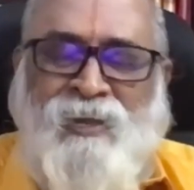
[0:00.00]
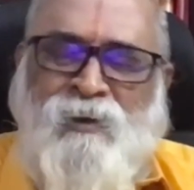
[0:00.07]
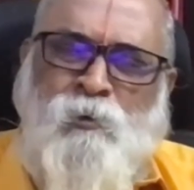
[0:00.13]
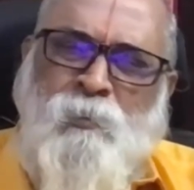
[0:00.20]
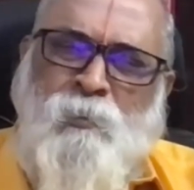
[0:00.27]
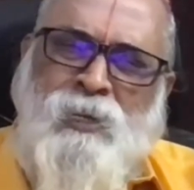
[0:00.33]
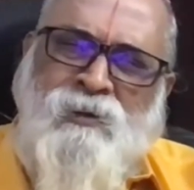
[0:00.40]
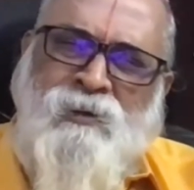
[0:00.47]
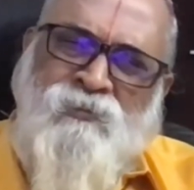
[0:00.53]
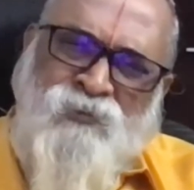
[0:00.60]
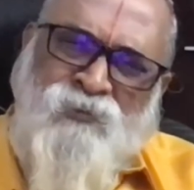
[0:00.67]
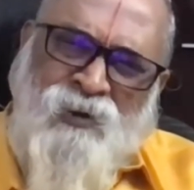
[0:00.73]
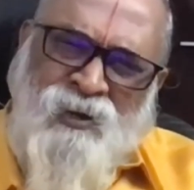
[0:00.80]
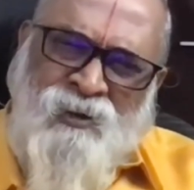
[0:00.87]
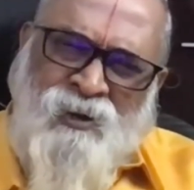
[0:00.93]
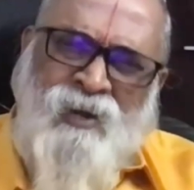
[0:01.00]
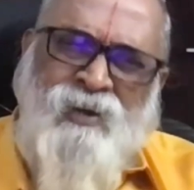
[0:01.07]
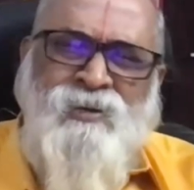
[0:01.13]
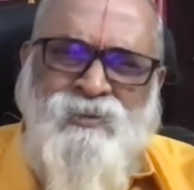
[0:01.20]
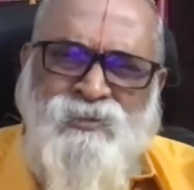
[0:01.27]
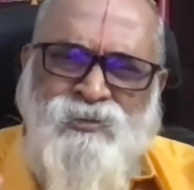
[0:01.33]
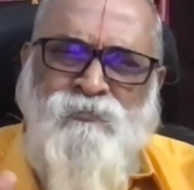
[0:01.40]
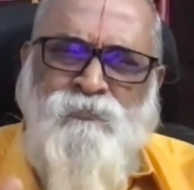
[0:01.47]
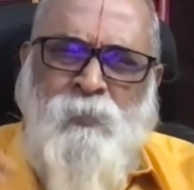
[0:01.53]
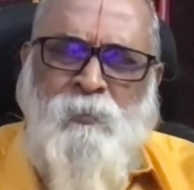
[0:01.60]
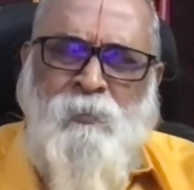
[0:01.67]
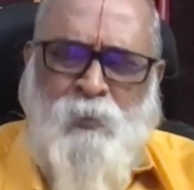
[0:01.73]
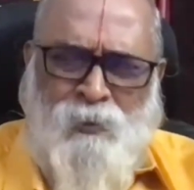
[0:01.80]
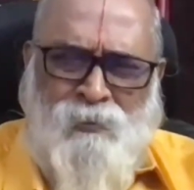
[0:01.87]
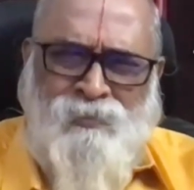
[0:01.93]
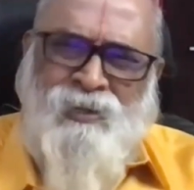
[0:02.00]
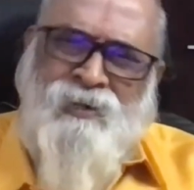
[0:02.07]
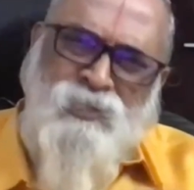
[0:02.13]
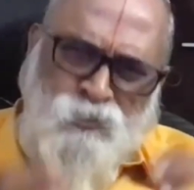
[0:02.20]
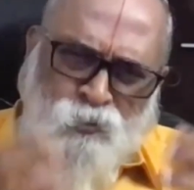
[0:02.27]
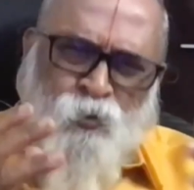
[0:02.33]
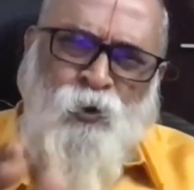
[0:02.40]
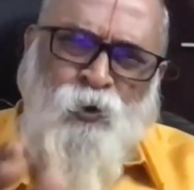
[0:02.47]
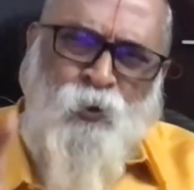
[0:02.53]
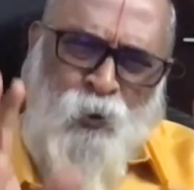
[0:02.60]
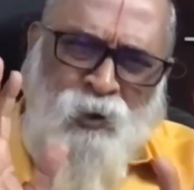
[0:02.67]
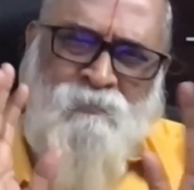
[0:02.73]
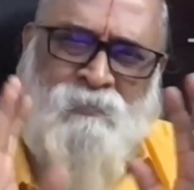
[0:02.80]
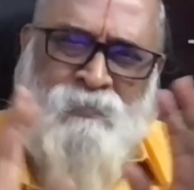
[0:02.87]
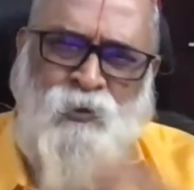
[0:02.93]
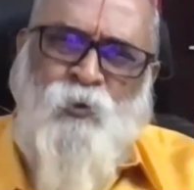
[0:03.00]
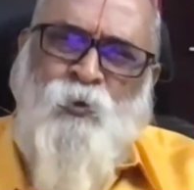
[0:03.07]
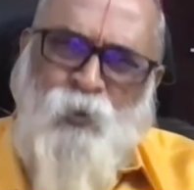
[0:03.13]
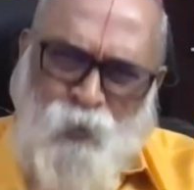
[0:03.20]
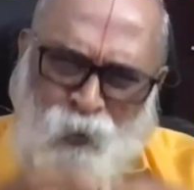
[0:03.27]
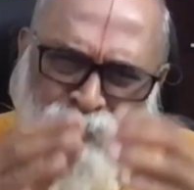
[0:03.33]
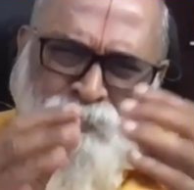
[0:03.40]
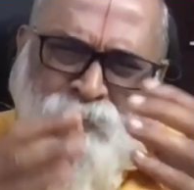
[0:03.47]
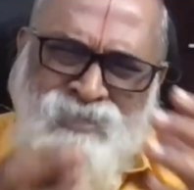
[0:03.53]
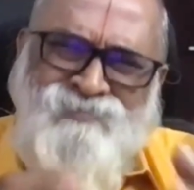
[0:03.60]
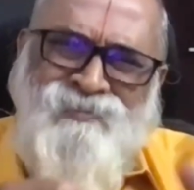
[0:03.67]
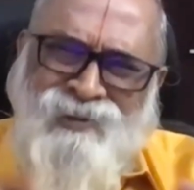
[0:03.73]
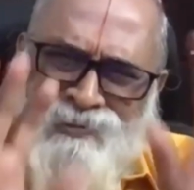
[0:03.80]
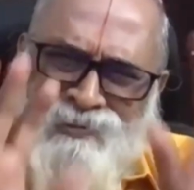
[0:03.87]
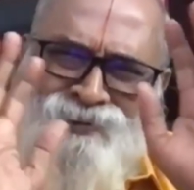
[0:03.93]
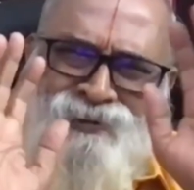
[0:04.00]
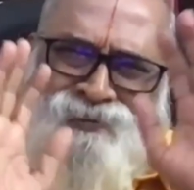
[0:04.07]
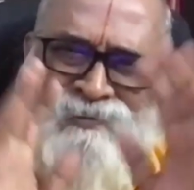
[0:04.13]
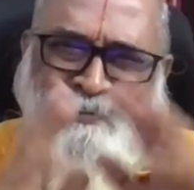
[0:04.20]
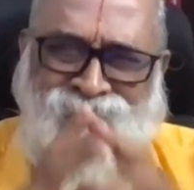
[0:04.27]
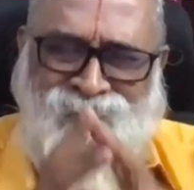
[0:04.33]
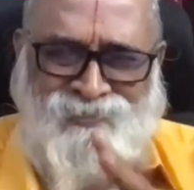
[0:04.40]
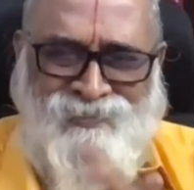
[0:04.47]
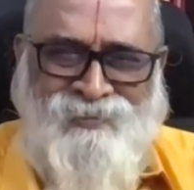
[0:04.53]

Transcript: There will be different kinds of people. That is Gurukulam. Gurukulam is like that.